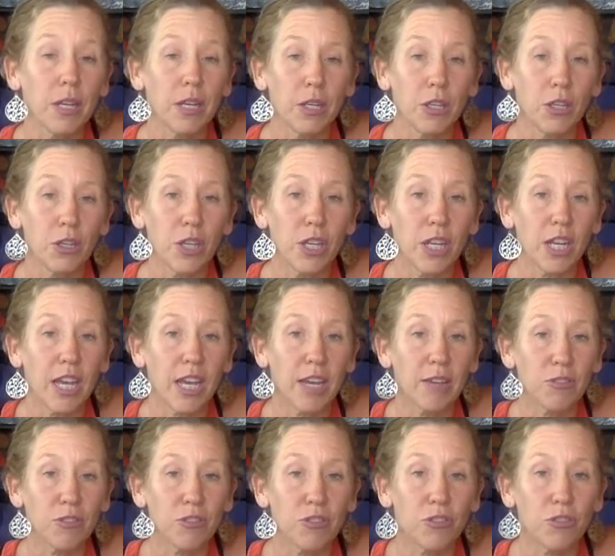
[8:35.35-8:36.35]
You can have
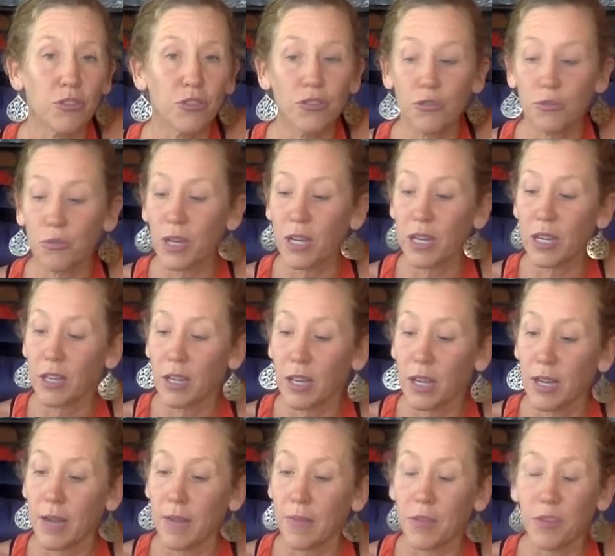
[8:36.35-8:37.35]
shoes where
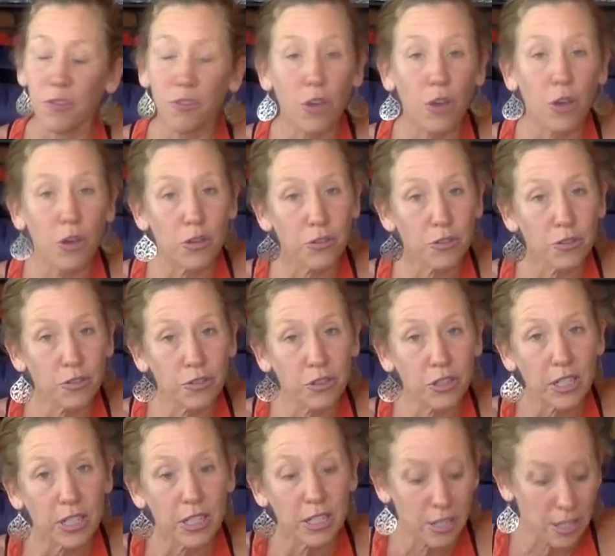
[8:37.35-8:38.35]
the toes are
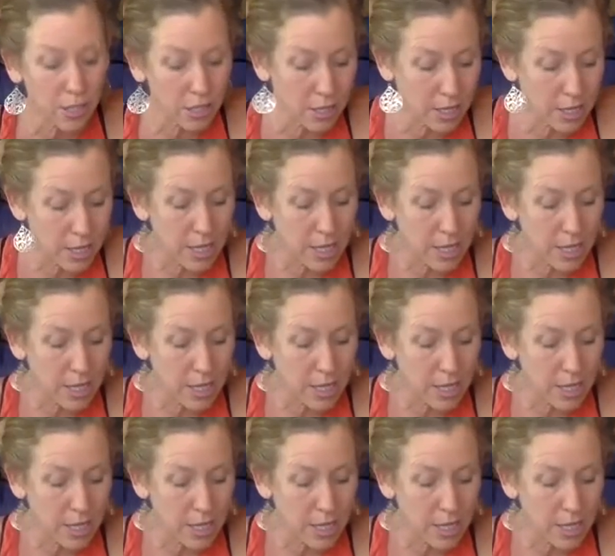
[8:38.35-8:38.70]
still in a